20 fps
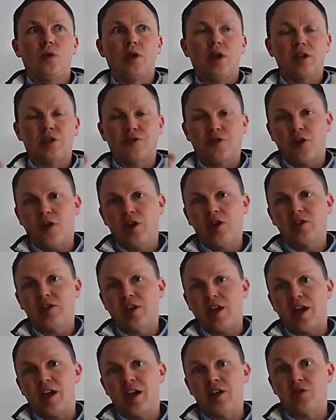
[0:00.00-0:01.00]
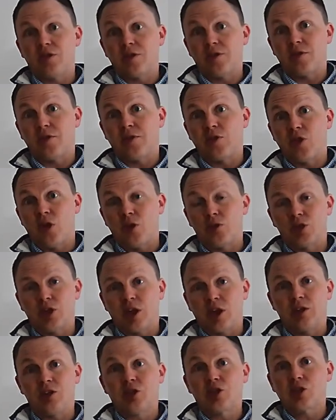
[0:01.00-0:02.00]
As far as the antiderivative of
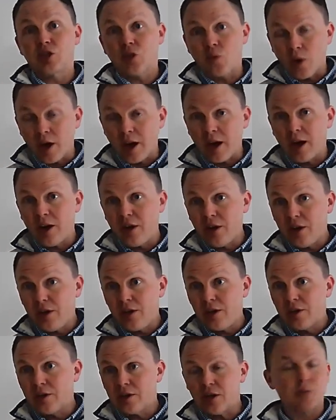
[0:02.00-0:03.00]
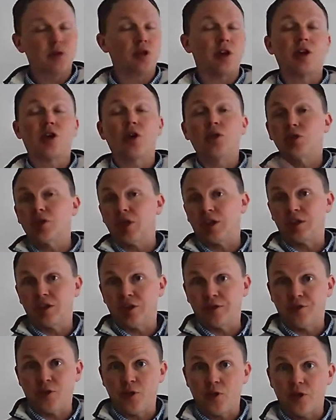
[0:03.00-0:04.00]
cosine squared, cosine to the
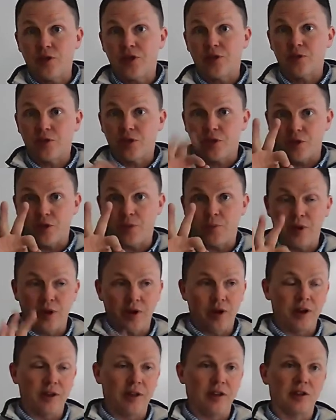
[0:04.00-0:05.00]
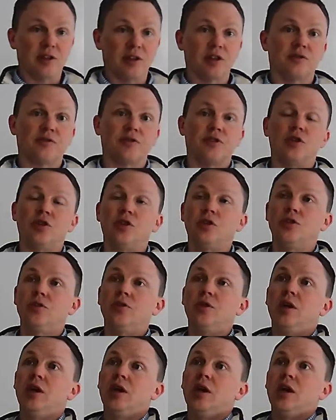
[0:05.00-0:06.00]
fourth, third period, this is for you.